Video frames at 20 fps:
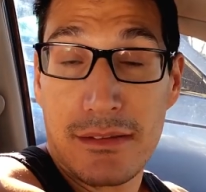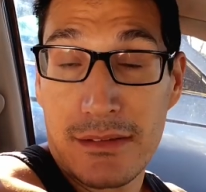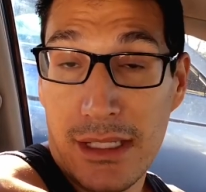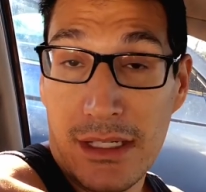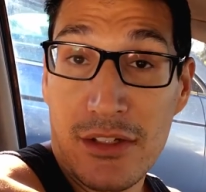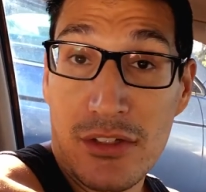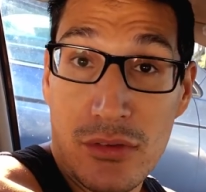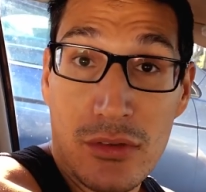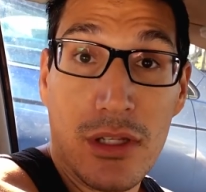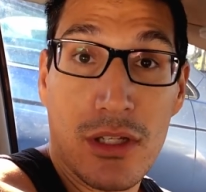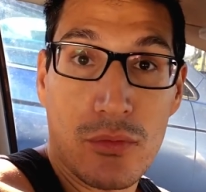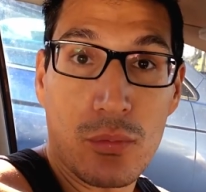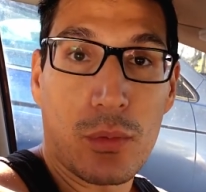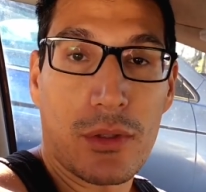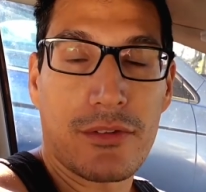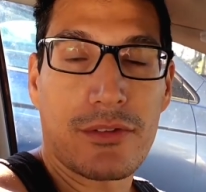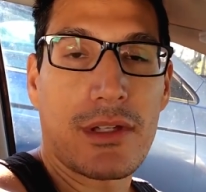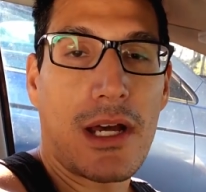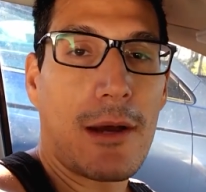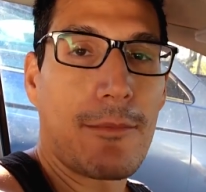it's
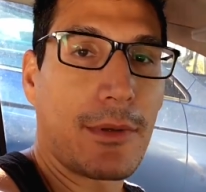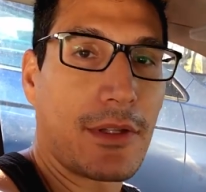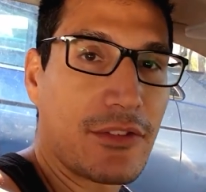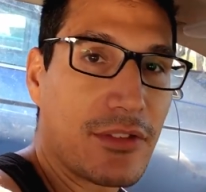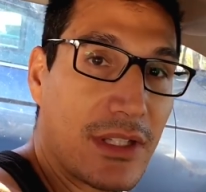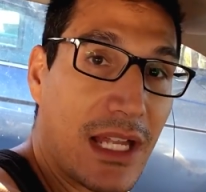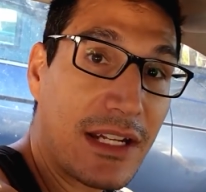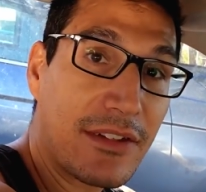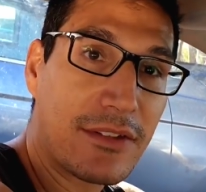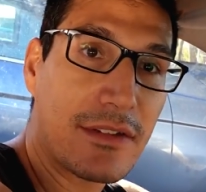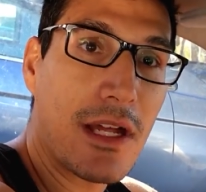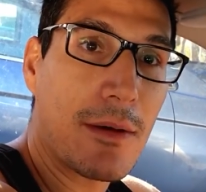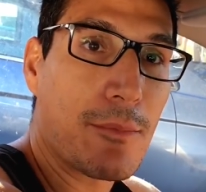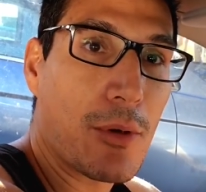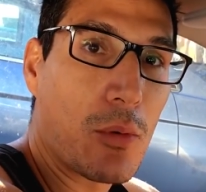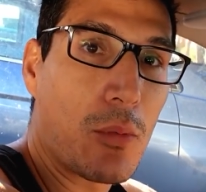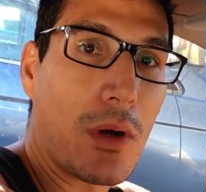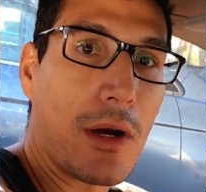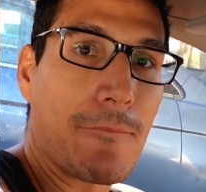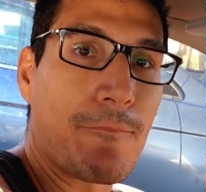worth stopping. So that's
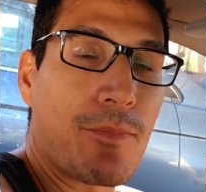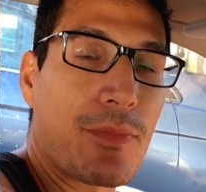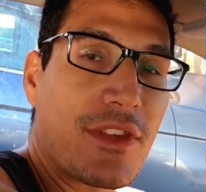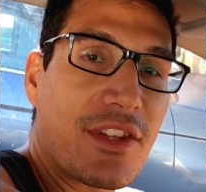number one.